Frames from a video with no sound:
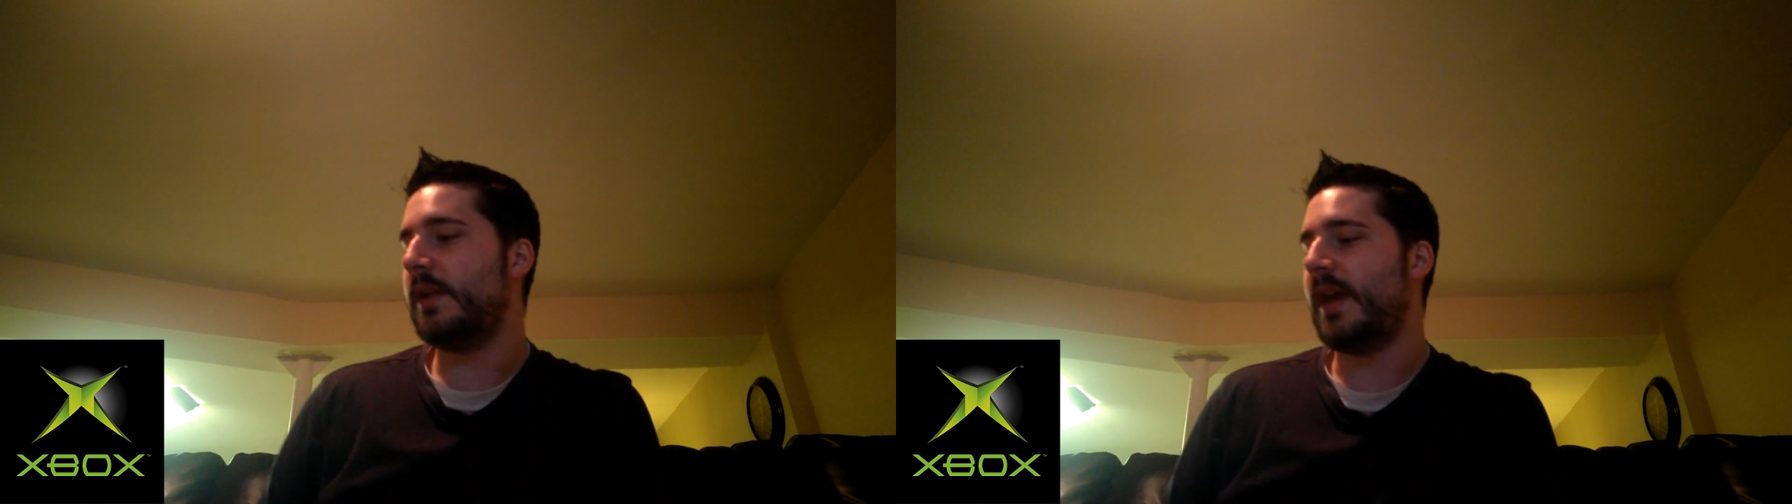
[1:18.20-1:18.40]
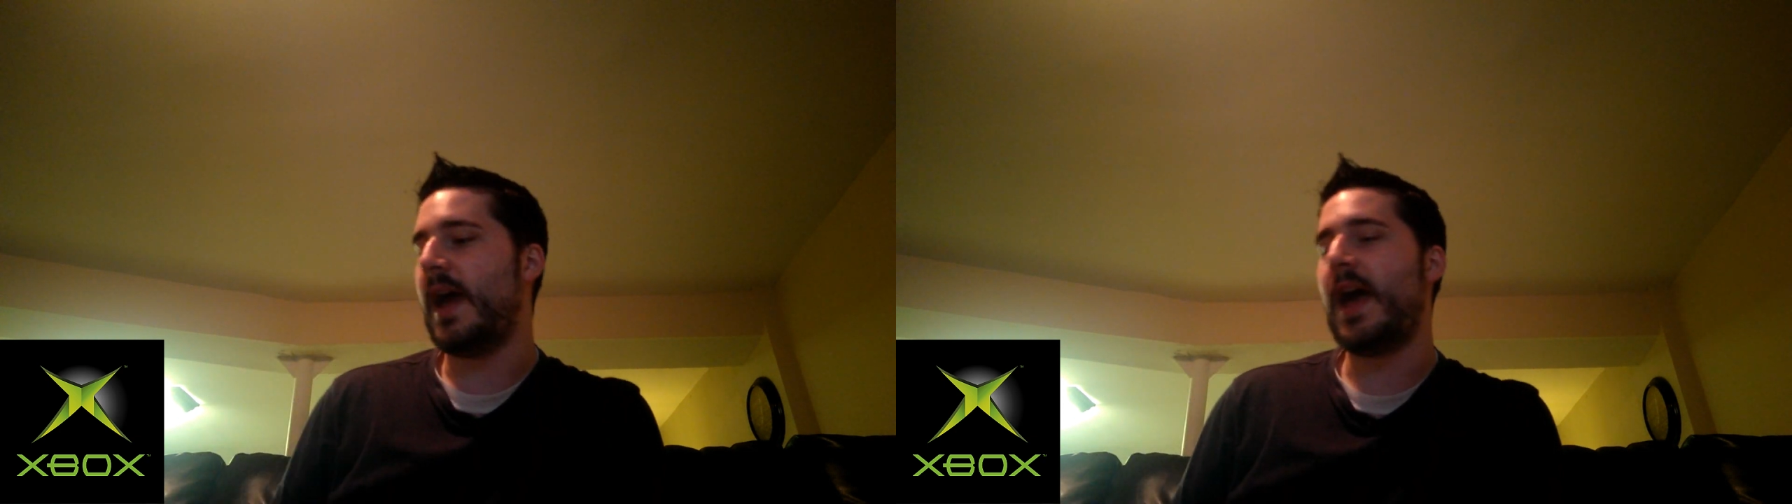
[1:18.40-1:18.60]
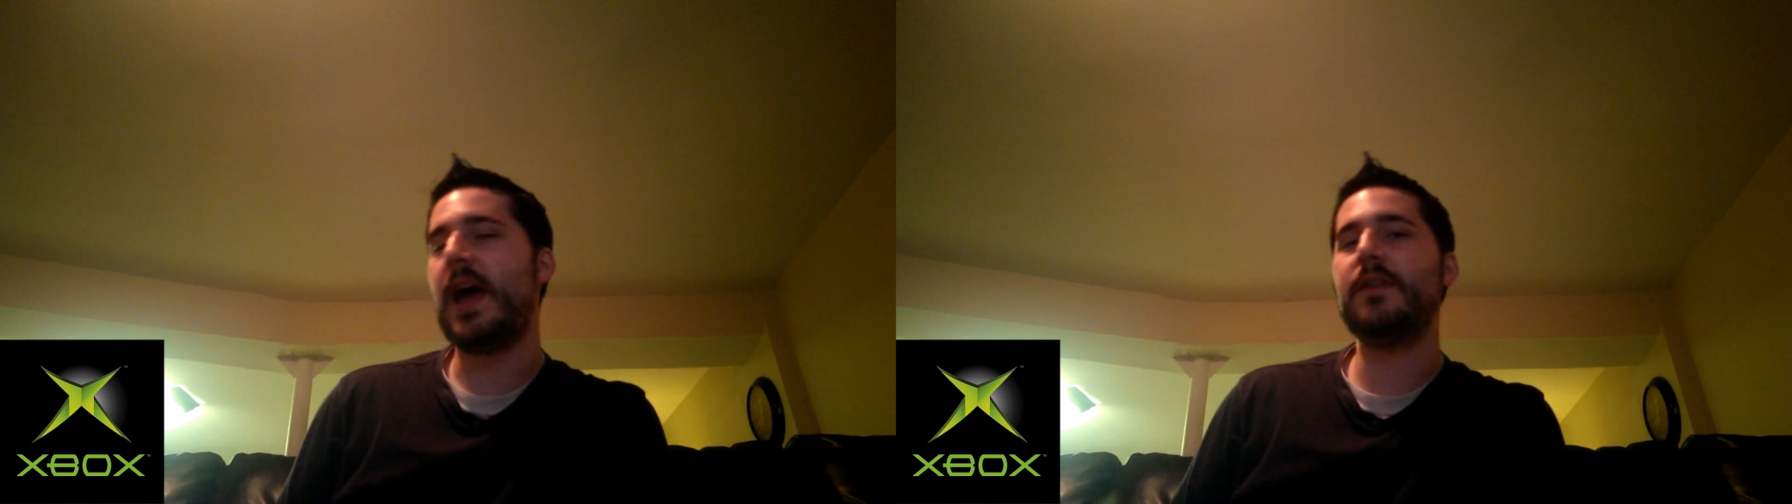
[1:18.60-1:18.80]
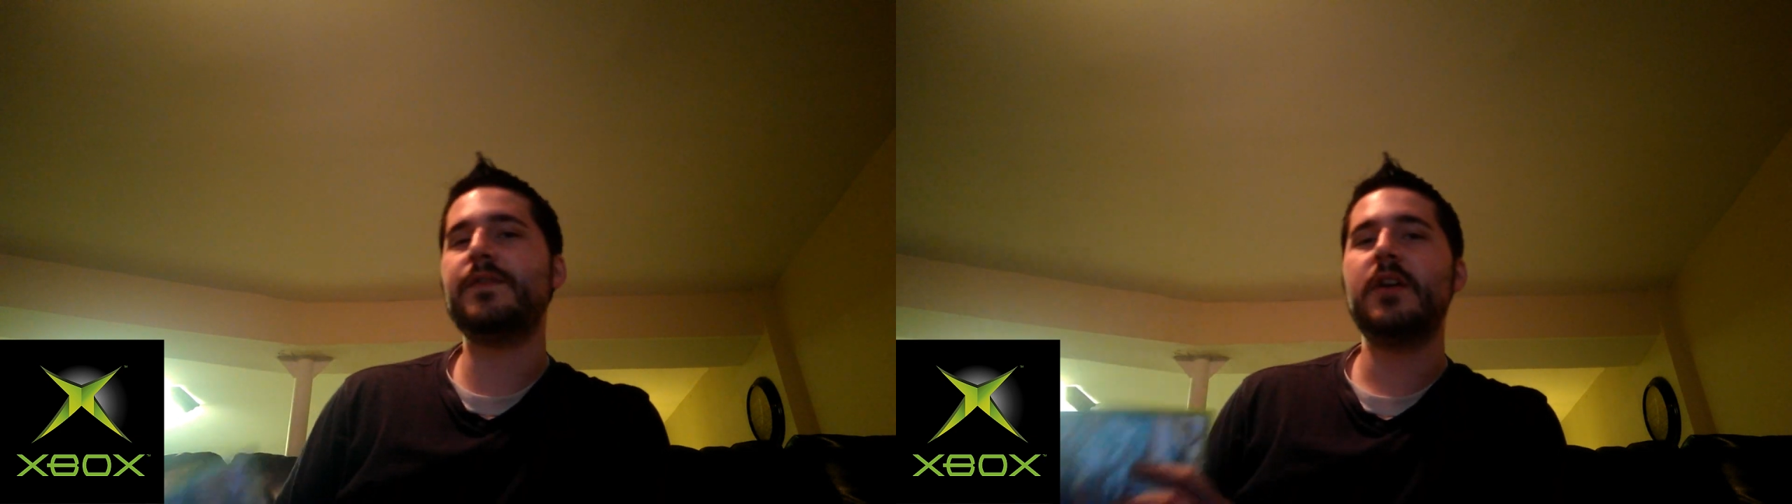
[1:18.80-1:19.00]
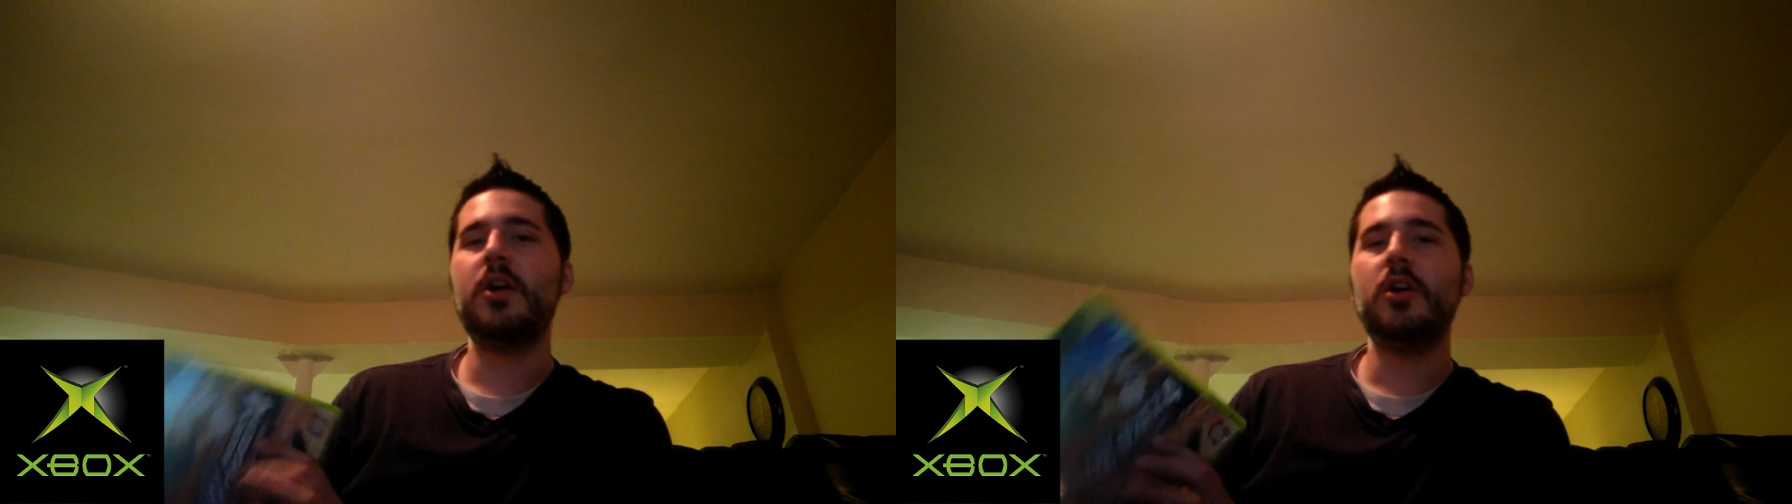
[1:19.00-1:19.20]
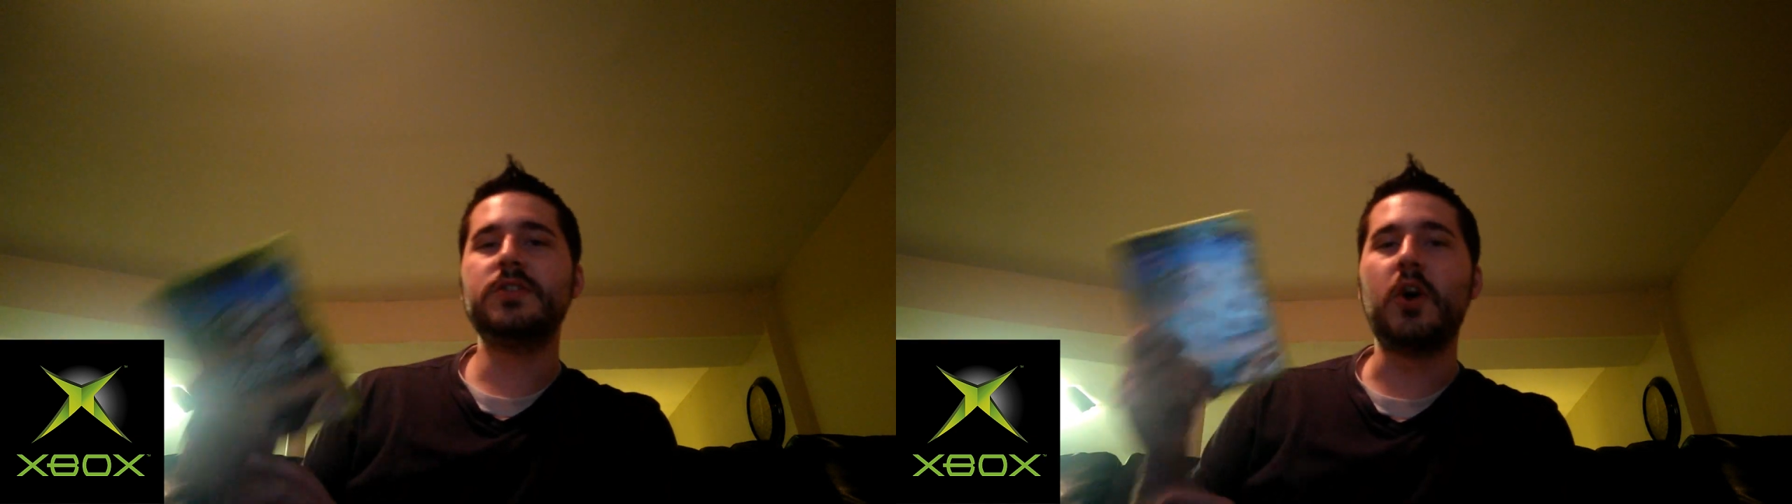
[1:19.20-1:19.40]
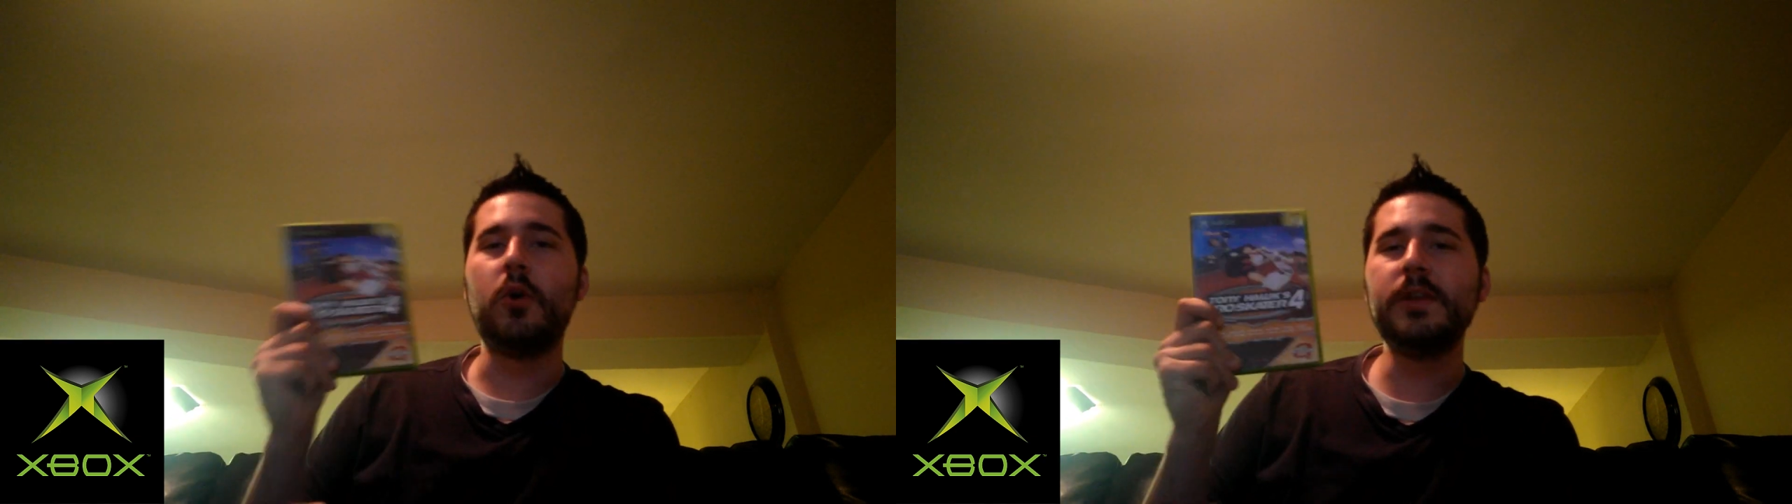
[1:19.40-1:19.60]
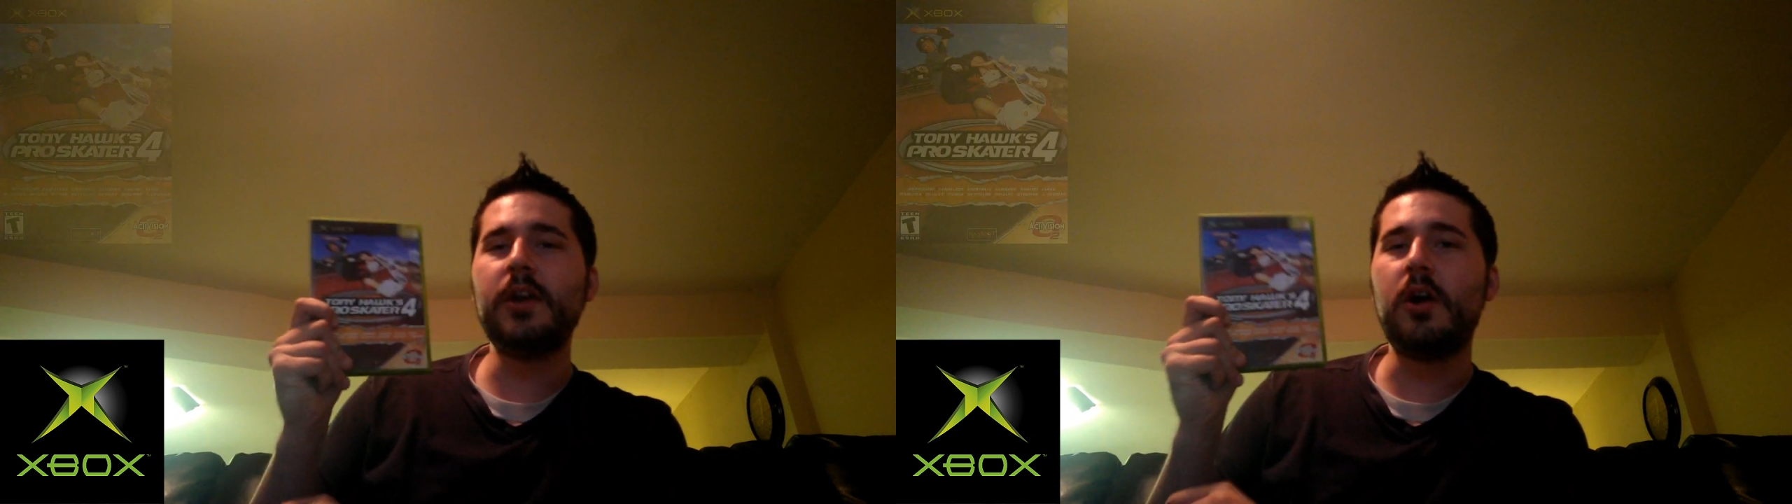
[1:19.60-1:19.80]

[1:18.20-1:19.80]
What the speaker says: we have Tony